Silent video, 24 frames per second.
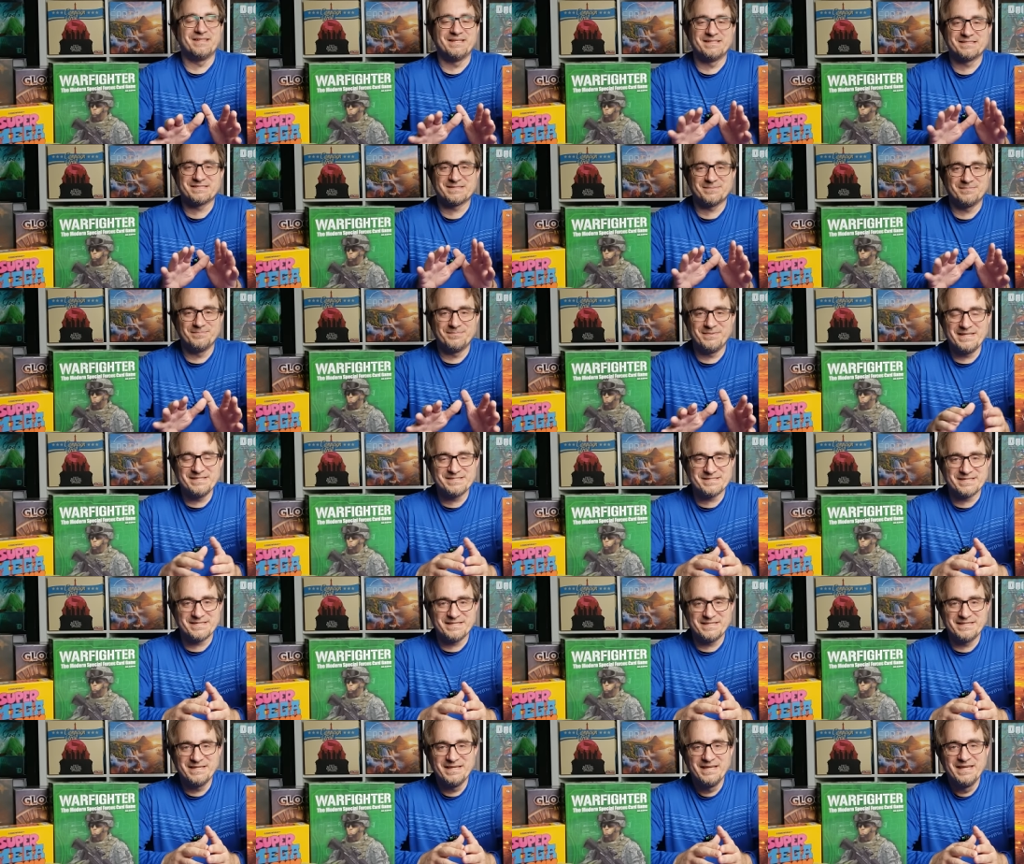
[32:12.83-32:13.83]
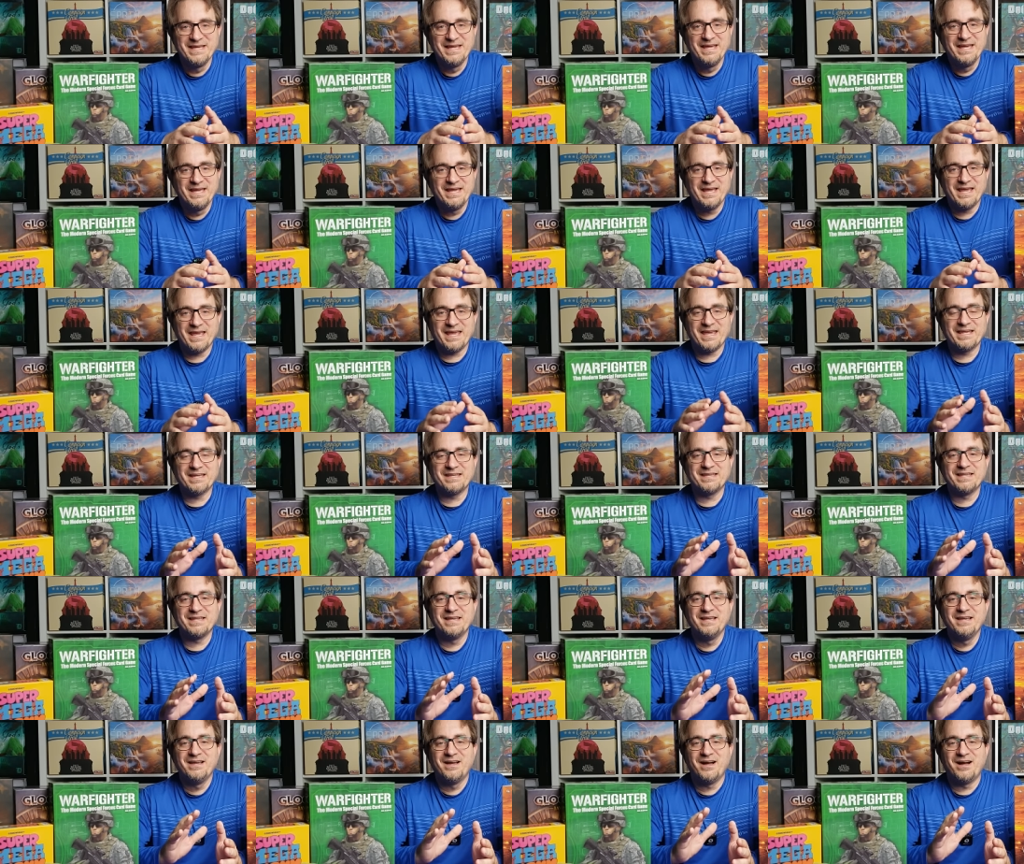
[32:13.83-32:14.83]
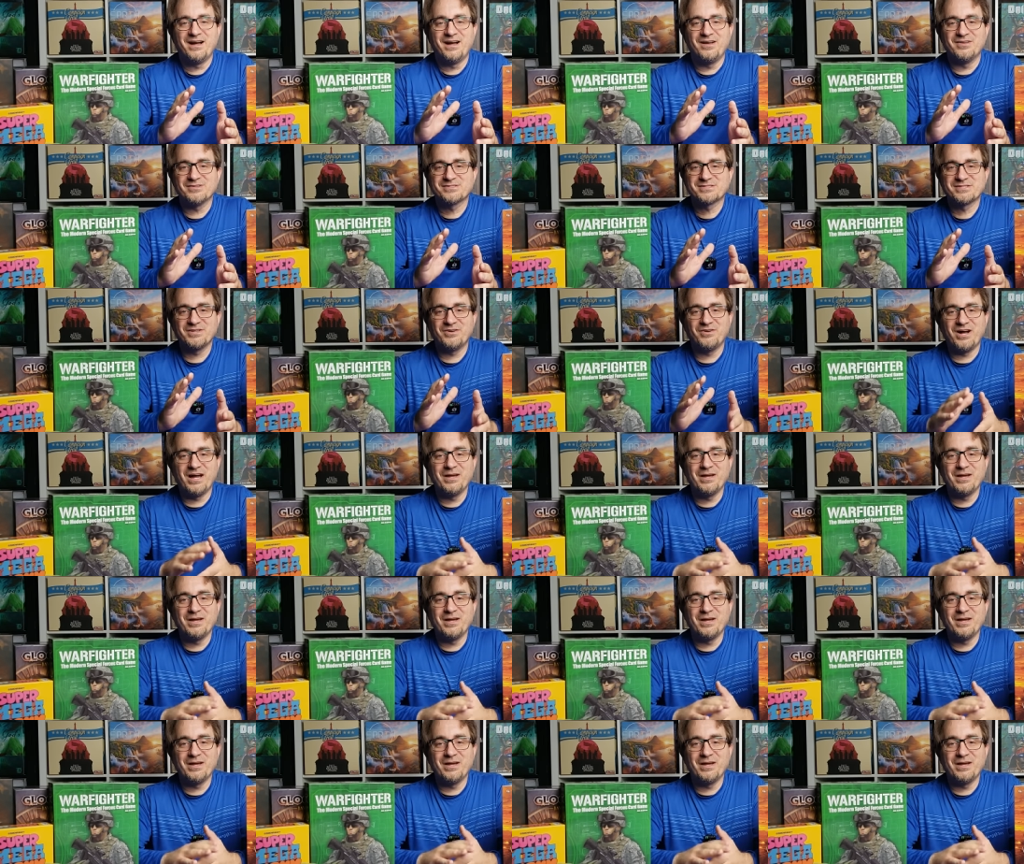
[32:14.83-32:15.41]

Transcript: It's amazing. And also,